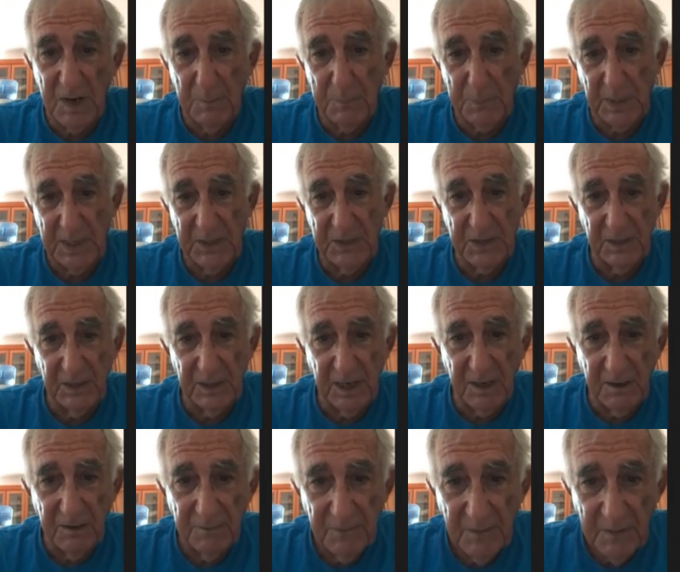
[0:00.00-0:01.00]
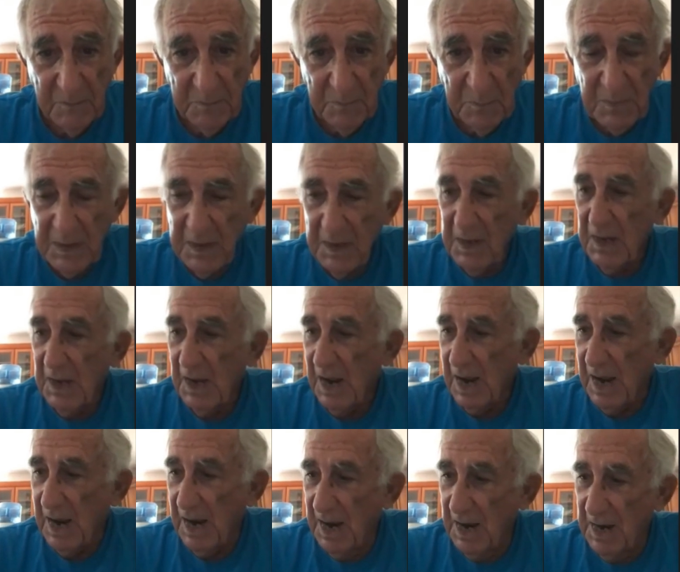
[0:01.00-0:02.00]
a place to live.
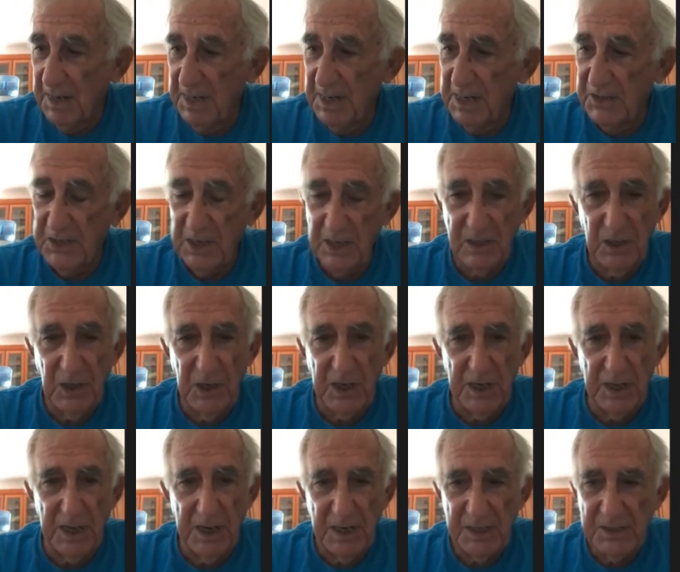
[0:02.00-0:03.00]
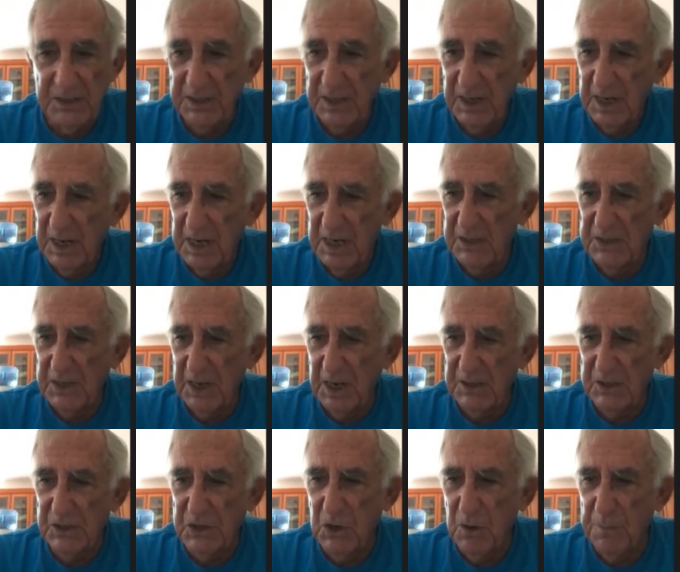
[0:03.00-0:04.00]
He says, look at this. He
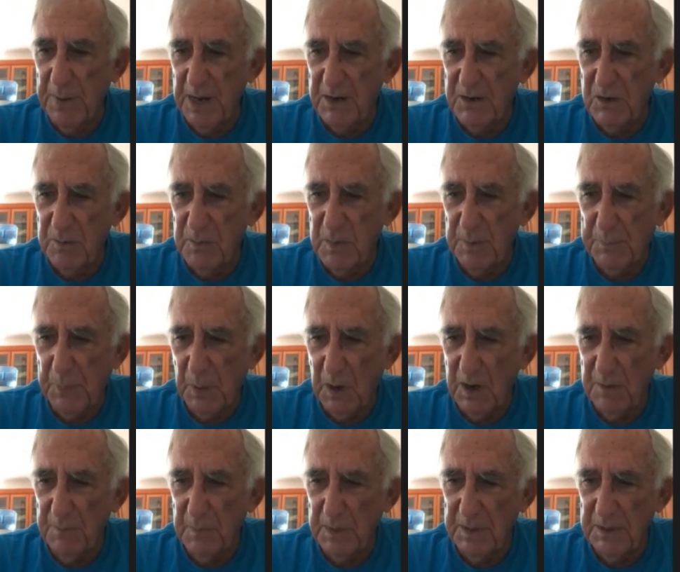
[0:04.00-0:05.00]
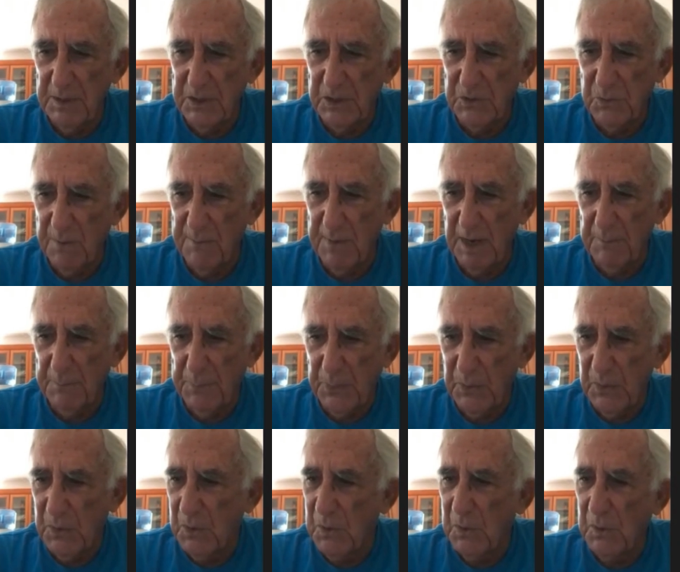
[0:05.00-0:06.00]
says, two bedroom apartment, swimming
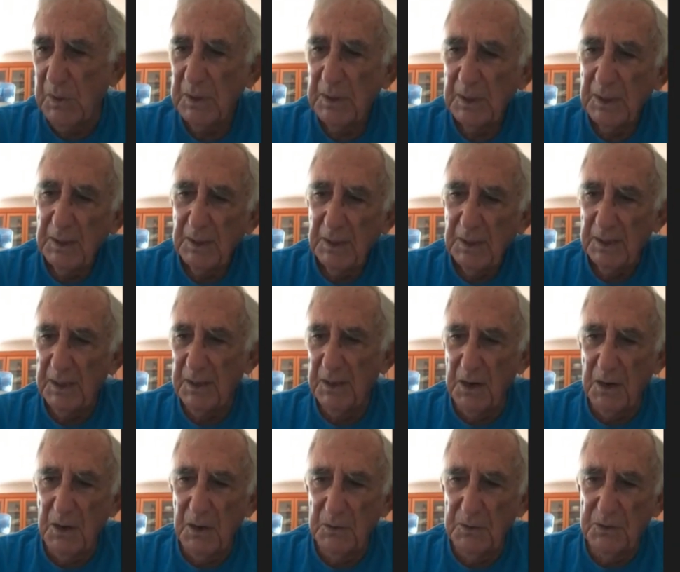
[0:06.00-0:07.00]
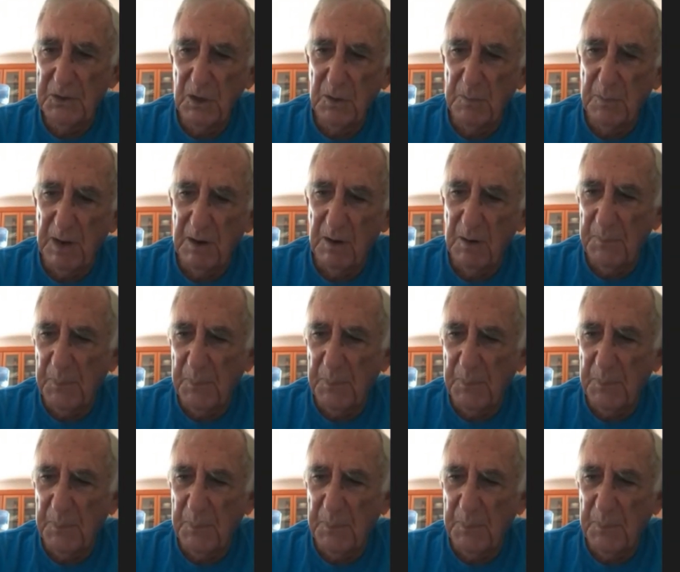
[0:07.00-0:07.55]
pool, you know, two bedroom